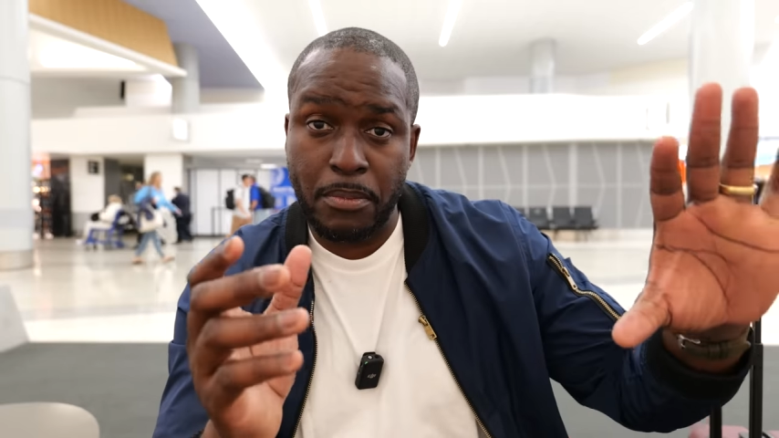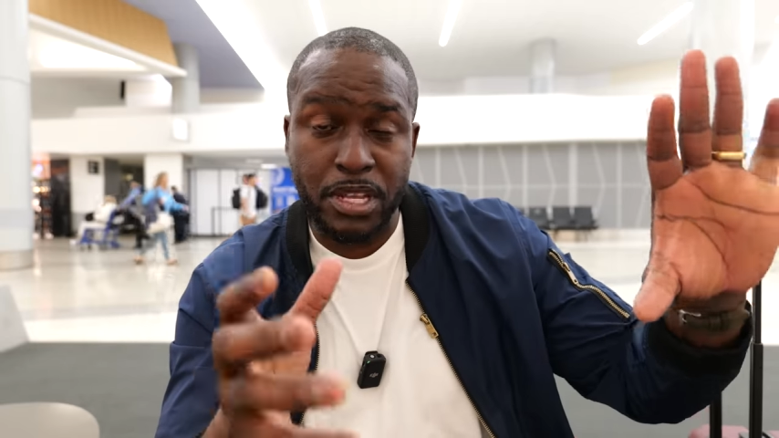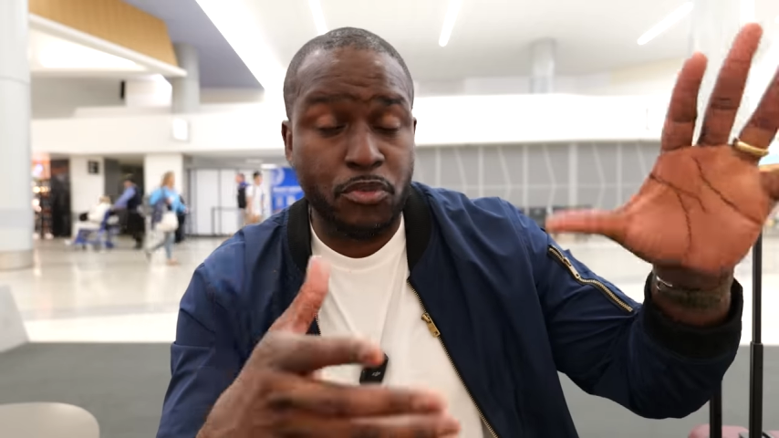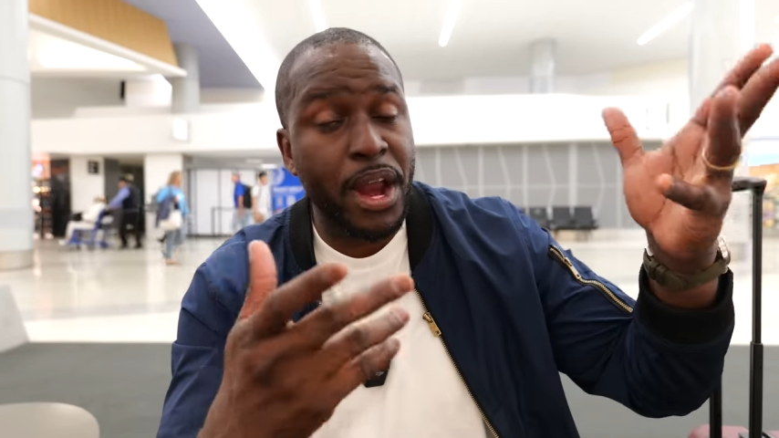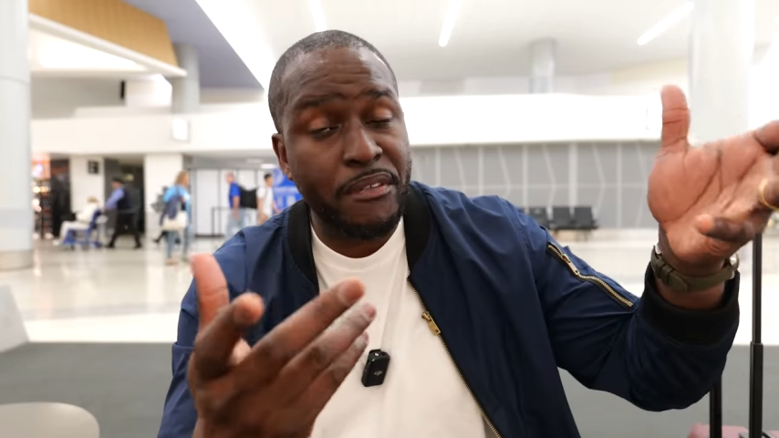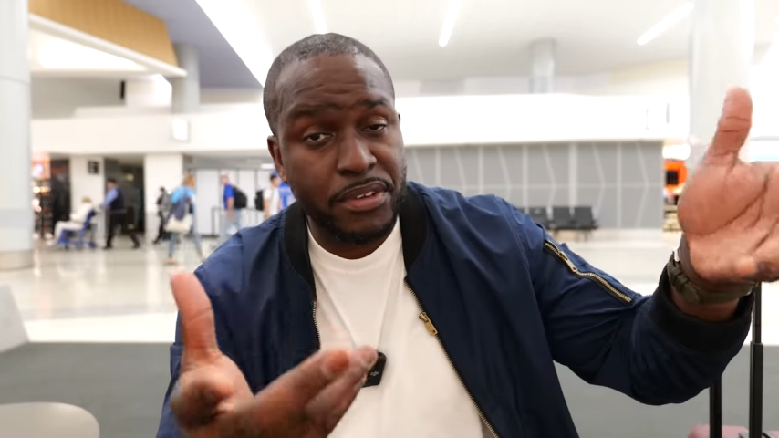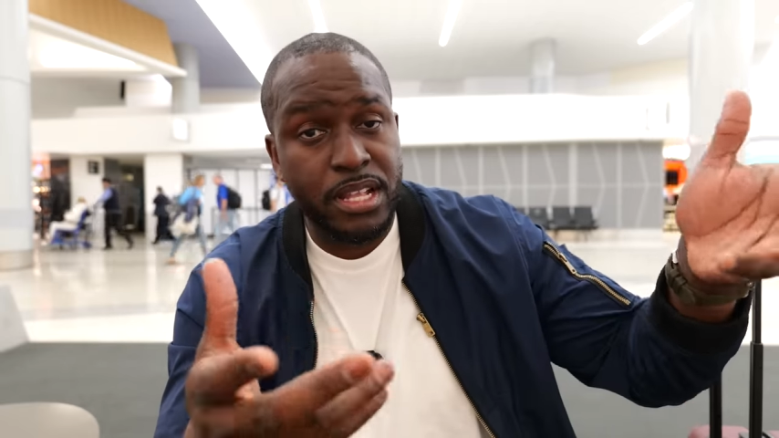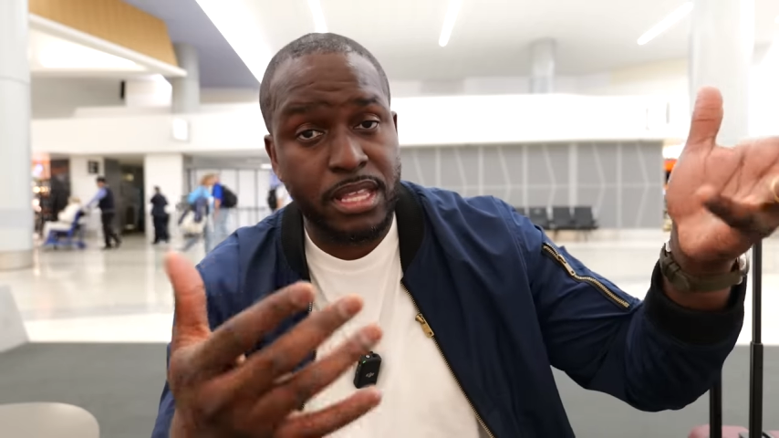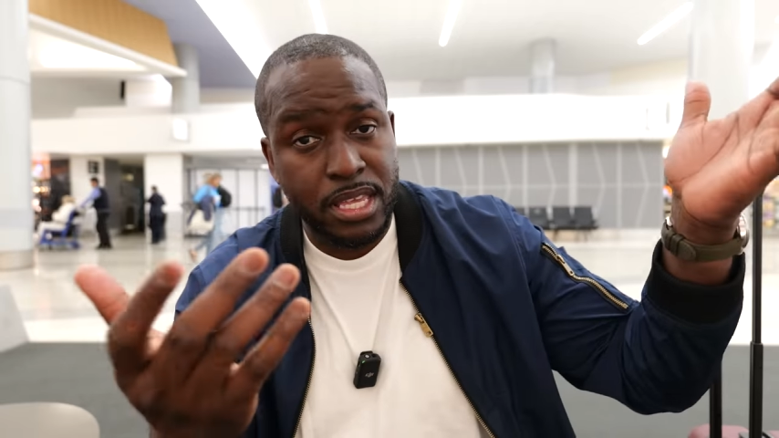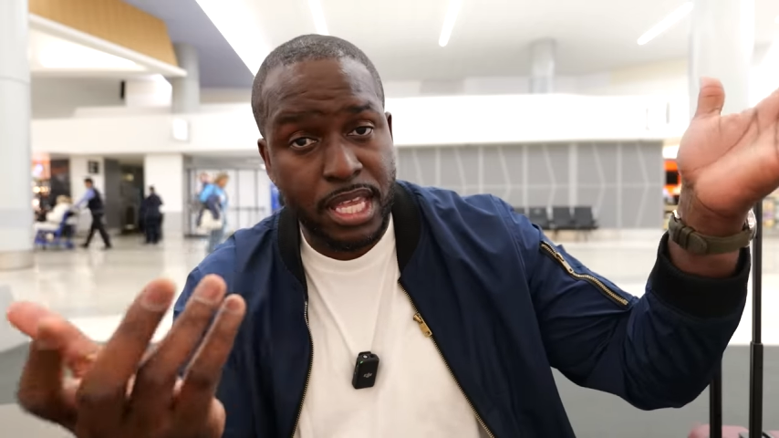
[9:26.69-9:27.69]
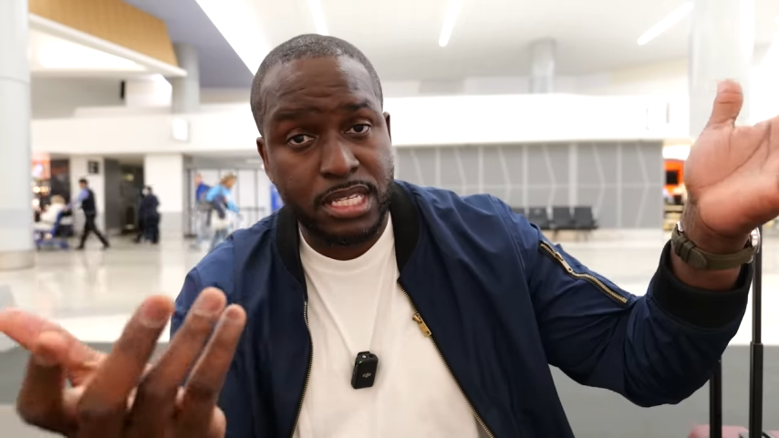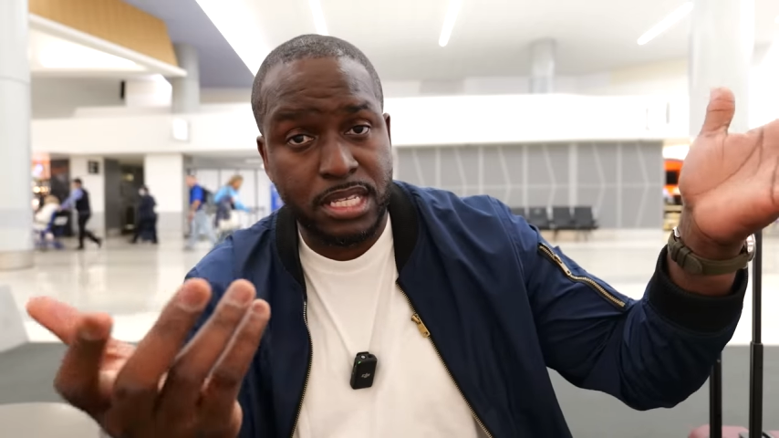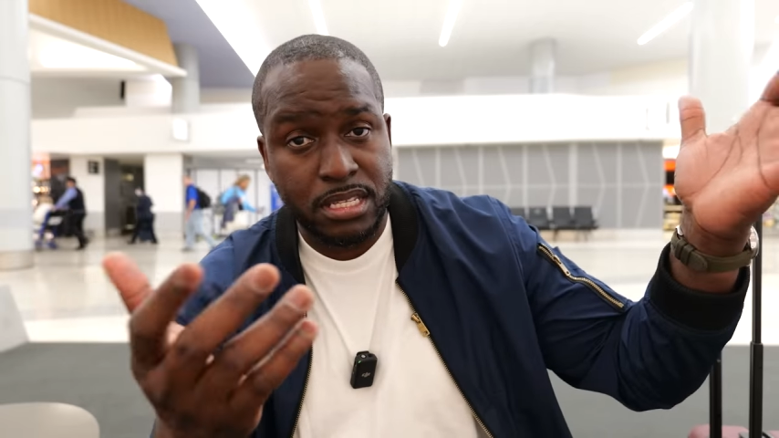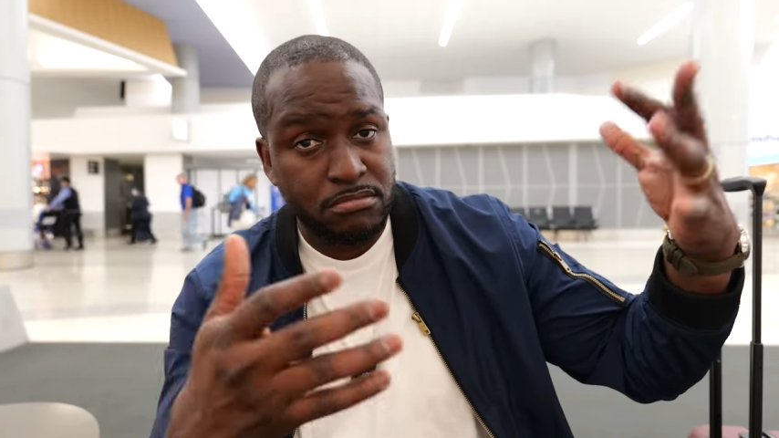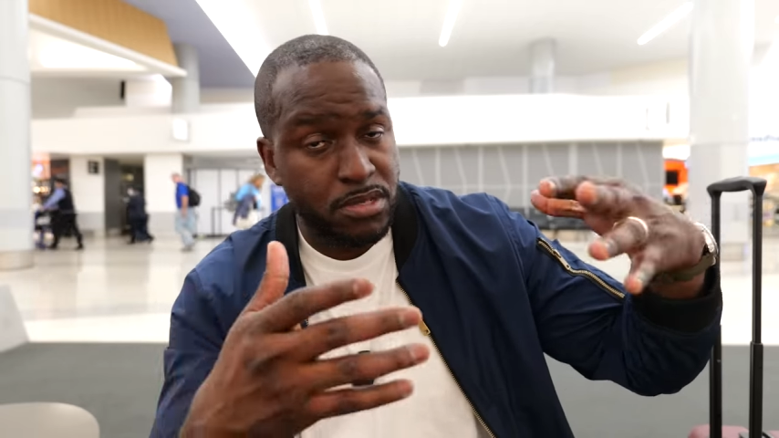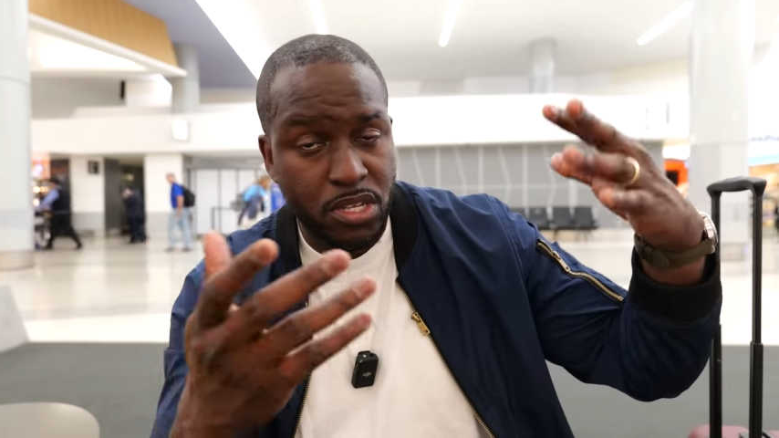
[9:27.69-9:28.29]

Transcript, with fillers: I mean, graphically, yes, it